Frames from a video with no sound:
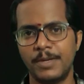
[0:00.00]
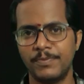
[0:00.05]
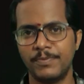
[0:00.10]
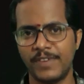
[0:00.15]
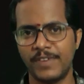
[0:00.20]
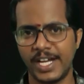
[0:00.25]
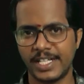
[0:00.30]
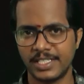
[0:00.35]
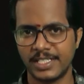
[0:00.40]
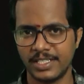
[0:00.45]

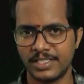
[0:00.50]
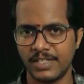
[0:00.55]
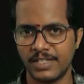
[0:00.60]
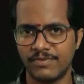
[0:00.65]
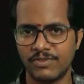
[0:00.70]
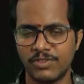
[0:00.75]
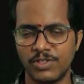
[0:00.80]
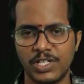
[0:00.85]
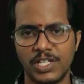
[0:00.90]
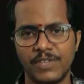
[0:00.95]
factors of
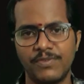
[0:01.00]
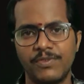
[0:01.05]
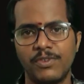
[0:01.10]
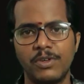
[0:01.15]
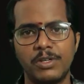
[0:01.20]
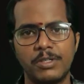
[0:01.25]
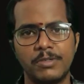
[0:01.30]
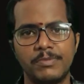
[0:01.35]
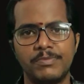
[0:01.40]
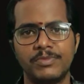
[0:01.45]
24?
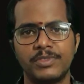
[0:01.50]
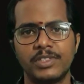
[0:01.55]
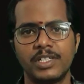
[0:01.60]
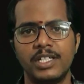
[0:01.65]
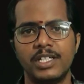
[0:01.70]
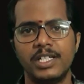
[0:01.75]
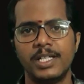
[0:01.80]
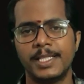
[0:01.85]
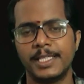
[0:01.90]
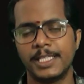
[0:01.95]

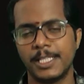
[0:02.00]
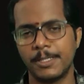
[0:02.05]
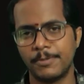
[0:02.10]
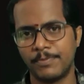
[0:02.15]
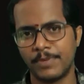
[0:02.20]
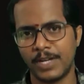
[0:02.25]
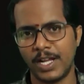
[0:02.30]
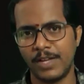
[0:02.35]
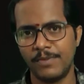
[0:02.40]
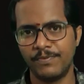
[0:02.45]
The
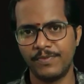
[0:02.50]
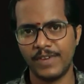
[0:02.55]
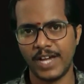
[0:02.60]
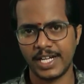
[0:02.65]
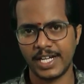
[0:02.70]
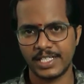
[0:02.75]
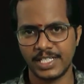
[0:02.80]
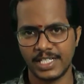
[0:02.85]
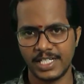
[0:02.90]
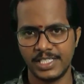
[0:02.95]
prime
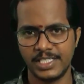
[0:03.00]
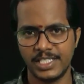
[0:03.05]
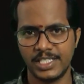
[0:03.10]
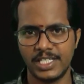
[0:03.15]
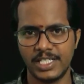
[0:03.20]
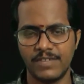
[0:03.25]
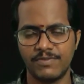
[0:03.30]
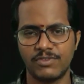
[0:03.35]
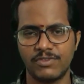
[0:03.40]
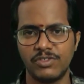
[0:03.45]
factorization
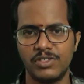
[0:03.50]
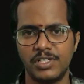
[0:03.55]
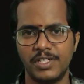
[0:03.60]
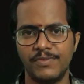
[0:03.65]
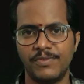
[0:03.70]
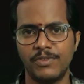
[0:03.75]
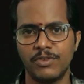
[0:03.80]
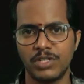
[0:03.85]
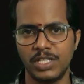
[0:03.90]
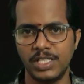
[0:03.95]
of
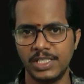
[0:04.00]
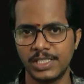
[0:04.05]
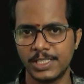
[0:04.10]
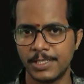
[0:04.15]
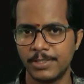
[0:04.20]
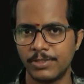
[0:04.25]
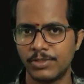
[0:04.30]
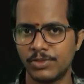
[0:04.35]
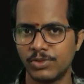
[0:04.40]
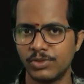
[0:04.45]
24
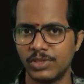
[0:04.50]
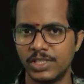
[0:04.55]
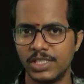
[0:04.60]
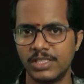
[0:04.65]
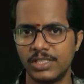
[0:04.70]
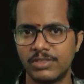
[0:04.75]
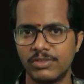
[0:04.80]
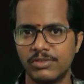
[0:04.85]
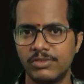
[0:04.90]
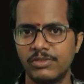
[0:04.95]
is 2
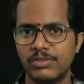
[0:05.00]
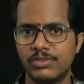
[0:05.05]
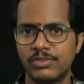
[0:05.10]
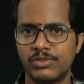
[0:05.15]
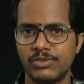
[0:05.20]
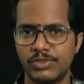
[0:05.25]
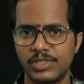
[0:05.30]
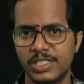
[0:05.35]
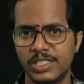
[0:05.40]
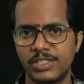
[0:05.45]
into 2
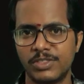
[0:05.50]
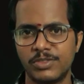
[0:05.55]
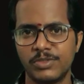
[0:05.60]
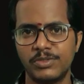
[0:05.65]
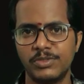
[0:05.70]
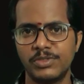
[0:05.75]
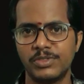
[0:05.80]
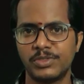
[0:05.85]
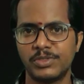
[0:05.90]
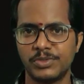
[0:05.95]
into
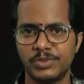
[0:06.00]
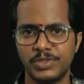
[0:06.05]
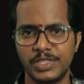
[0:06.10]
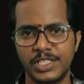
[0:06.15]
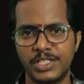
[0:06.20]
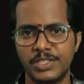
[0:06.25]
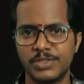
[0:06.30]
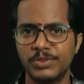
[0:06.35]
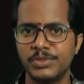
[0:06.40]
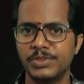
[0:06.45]
2
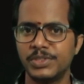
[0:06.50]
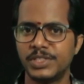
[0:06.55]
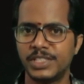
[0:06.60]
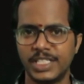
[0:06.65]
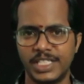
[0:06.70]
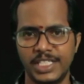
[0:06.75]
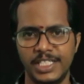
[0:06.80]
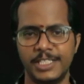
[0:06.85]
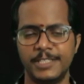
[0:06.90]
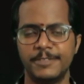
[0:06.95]
into
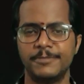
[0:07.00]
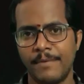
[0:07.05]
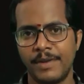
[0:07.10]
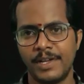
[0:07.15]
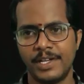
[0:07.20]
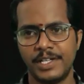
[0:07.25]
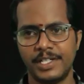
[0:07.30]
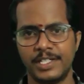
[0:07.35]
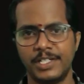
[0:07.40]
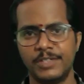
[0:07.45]
3.
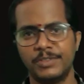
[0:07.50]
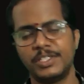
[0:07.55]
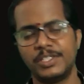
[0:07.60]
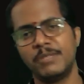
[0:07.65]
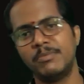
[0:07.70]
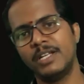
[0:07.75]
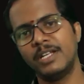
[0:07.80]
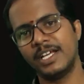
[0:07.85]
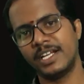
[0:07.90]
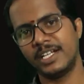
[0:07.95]
Now
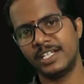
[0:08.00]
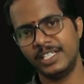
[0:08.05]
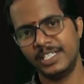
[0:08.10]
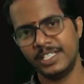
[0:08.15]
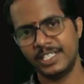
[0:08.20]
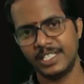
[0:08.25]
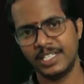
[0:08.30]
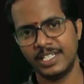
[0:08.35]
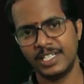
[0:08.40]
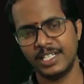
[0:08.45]
similarly,
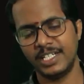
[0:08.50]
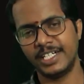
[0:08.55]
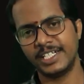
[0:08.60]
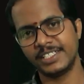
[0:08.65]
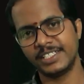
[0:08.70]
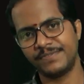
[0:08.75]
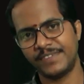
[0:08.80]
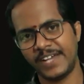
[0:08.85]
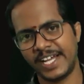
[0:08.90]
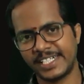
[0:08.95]
let
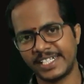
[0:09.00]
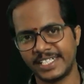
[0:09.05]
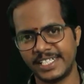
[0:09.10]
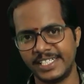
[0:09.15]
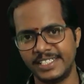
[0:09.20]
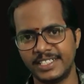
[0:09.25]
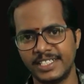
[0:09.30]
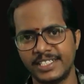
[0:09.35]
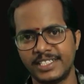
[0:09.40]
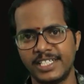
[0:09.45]
us factorize
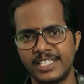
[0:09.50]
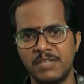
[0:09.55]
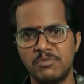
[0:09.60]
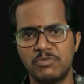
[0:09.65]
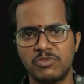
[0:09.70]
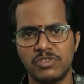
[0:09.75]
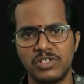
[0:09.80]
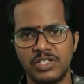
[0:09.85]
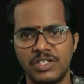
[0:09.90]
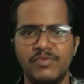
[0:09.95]
the same
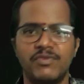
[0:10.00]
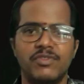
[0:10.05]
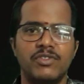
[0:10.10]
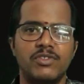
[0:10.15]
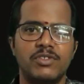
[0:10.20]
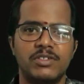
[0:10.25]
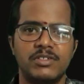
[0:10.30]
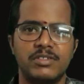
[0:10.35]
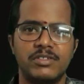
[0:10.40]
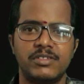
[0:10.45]
24
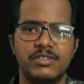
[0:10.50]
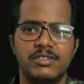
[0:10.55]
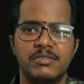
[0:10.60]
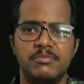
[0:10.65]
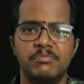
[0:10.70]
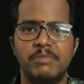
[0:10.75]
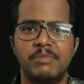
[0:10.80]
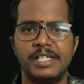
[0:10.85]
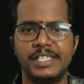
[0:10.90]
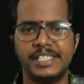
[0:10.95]

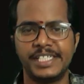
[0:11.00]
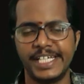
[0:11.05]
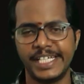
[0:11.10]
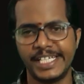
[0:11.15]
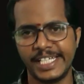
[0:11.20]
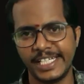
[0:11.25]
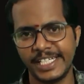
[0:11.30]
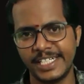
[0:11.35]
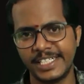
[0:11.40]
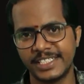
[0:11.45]
by
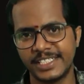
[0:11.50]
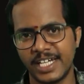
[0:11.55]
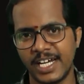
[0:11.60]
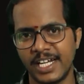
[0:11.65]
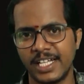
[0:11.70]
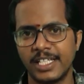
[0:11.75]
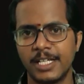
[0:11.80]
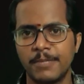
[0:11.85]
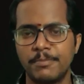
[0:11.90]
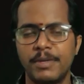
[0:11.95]
taking its
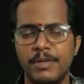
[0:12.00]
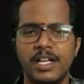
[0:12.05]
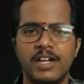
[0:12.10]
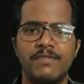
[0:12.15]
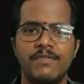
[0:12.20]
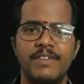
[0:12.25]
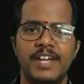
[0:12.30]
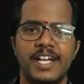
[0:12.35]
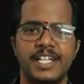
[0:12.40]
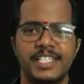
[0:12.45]
another pair of
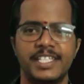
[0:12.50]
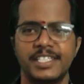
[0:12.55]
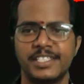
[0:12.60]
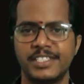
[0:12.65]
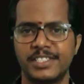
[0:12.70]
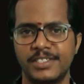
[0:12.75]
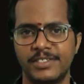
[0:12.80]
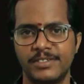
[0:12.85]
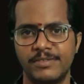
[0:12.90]
factors.